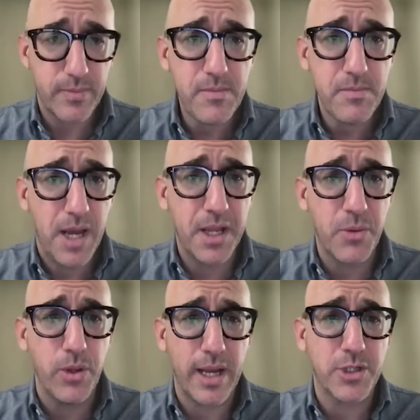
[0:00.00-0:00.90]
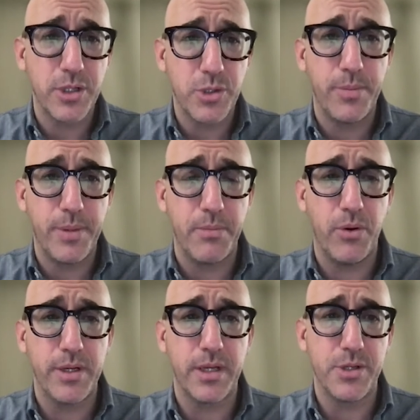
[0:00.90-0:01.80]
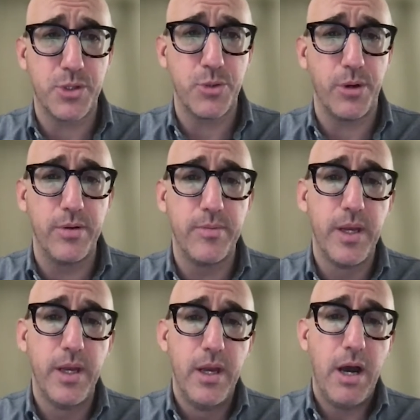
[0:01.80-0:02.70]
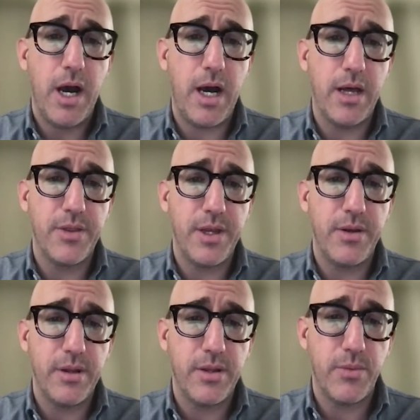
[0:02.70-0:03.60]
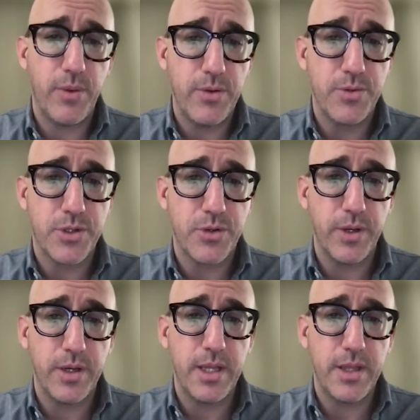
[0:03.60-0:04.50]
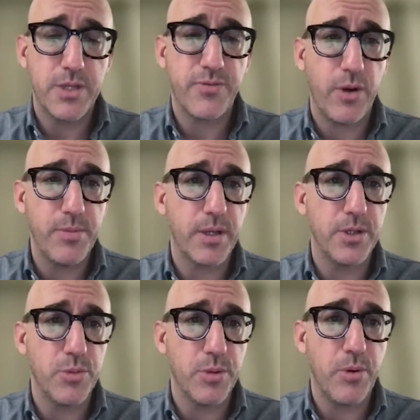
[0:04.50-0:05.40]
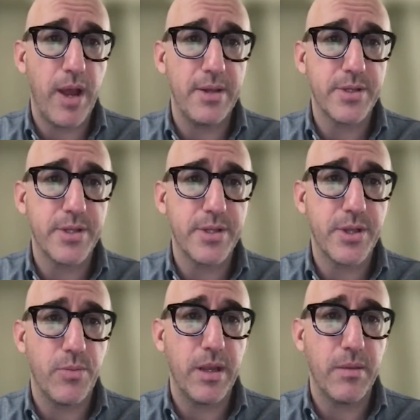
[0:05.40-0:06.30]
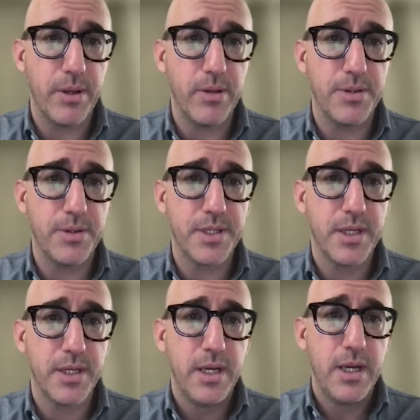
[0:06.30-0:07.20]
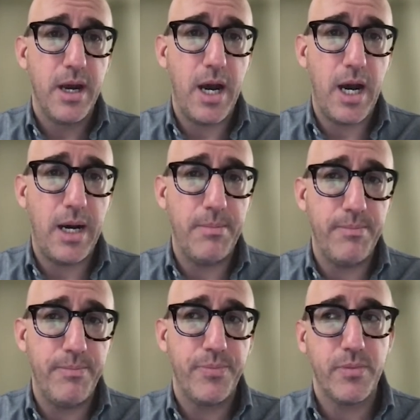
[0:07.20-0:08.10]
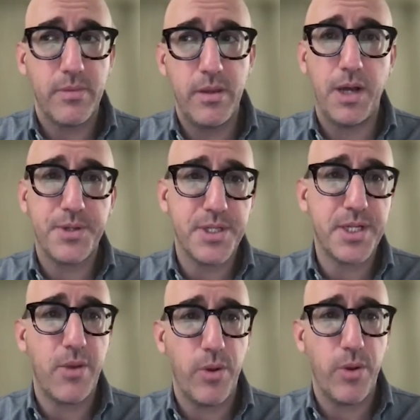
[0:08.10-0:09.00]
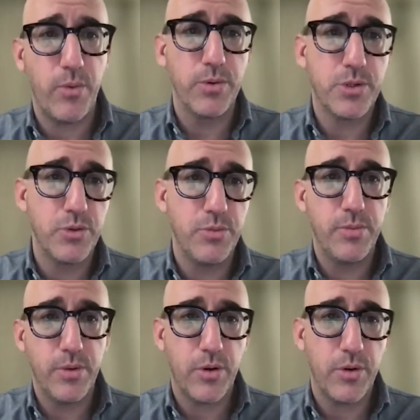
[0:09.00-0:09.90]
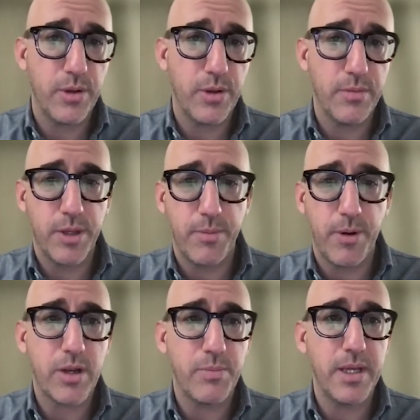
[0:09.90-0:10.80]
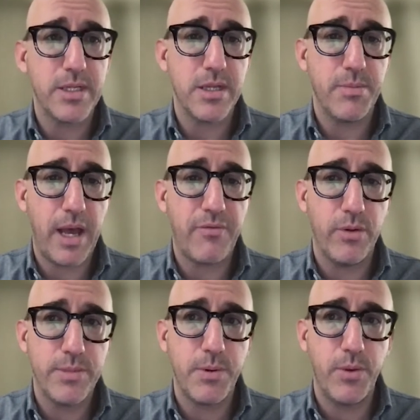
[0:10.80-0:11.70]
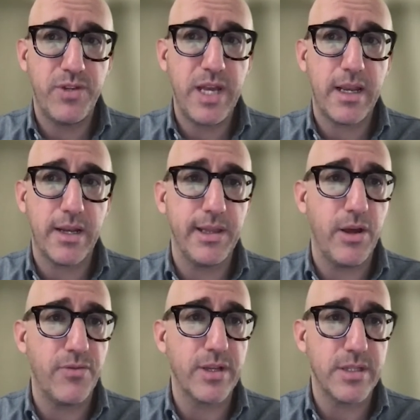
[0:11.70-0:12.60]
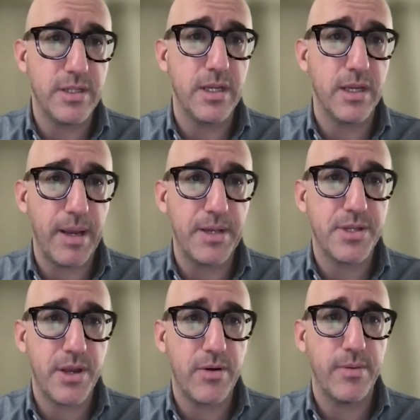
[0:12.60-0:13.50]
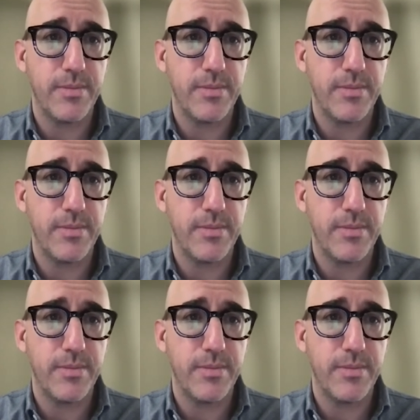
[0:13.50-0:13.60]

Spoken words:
and I think we'll actually do a bit more in consumer than we used to in these farm to consumer brands that are being built. Not to say we won't do, you know, the marketplaces and the platforms, but we've taken a lot of existing bets there.